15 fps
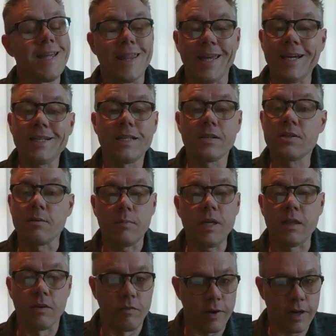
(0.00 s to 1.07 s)
that doesn't
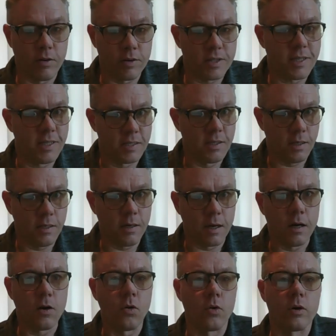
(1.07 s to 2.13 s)
mean the virus isn't in
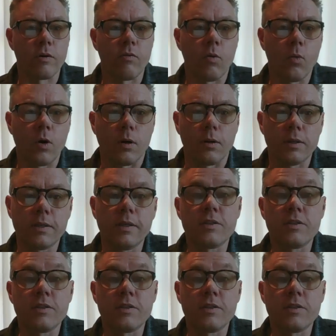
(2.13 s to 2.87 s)
our corner of the world.